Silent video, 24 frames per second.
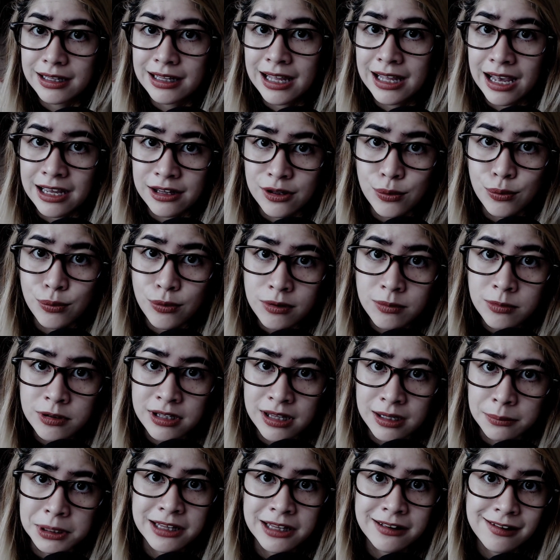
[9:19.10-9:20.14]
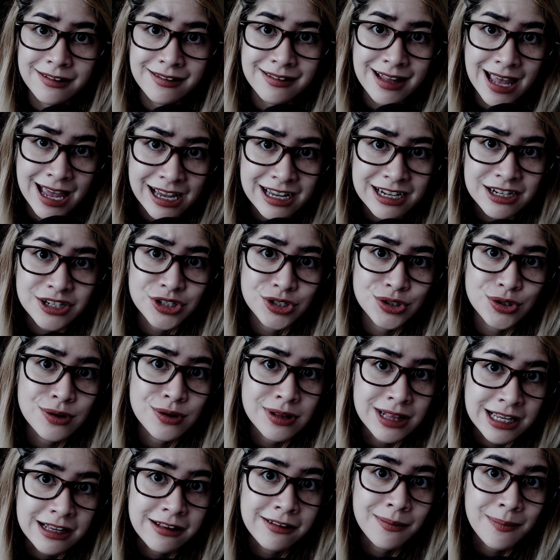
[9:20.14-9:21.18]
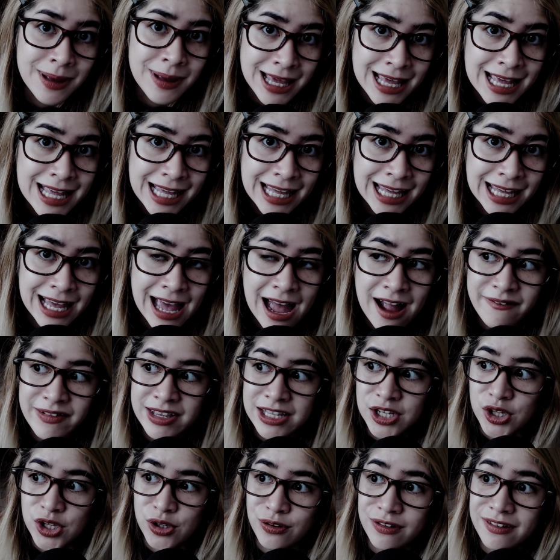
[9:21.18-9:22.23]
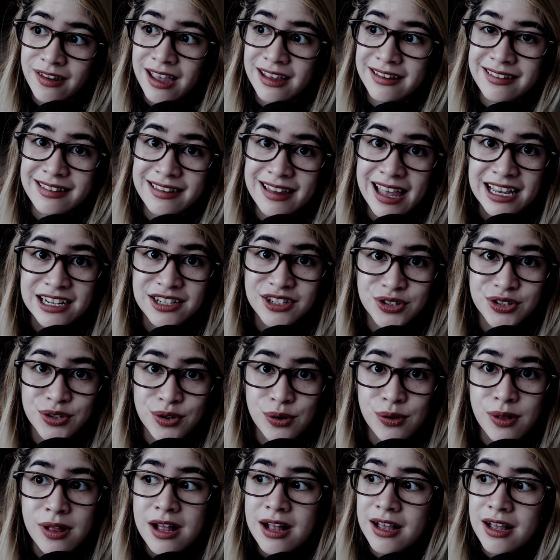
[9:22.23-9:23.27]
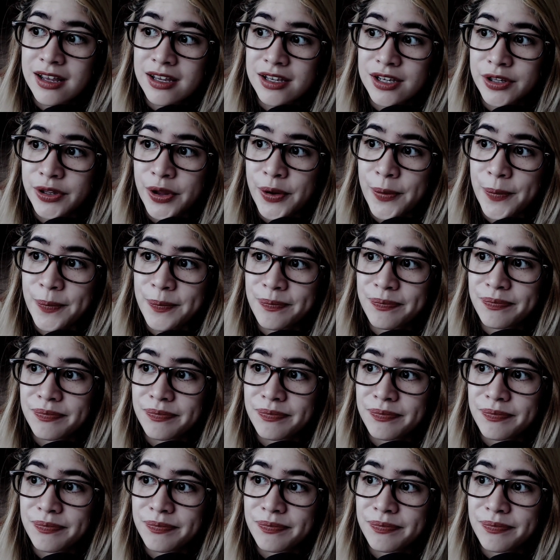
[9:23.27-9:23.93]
get a woman, I mean, sexually speaking, having, you know, a sexual, you know,